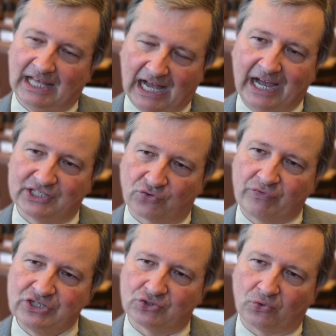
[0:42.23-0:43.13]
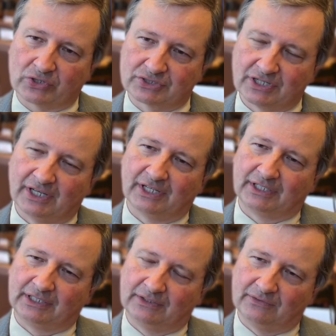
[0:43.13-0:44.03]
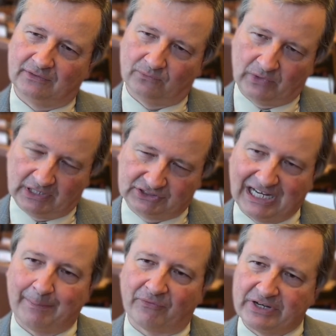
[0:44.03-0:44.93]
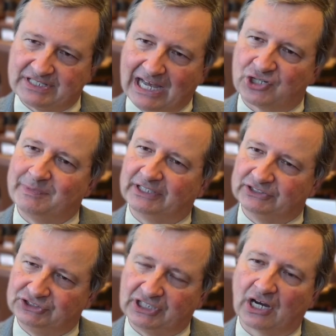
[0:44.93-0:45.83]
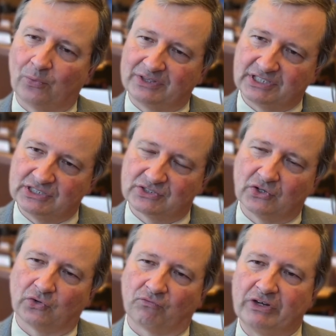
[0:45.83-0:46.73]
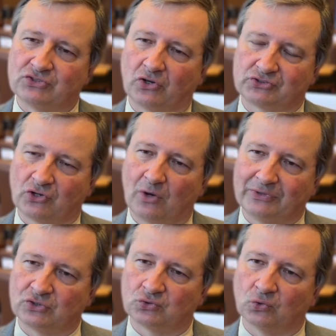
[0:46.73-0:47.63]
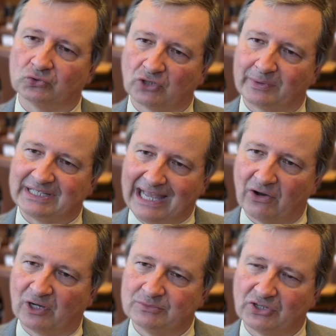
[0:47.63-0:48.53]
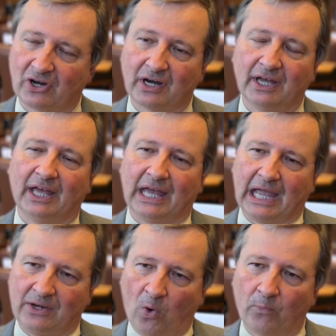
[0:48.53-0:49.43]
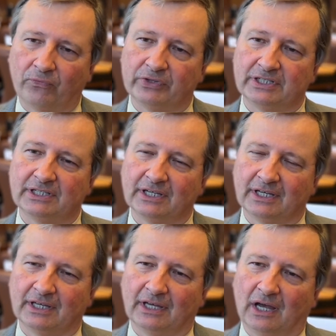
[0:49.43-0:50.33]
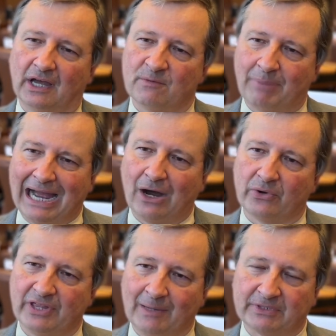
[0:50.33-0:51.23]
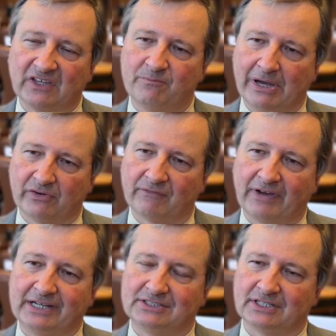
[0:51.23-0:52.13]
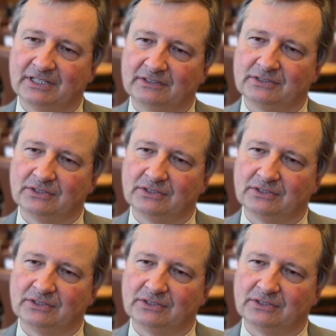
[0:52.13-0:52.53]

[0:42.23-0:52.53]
I, as a resource, when a chaplain reaches out to me, can share what these resources are, what the tools are, what the outcomes are, and hopefully empower them to give better advice to the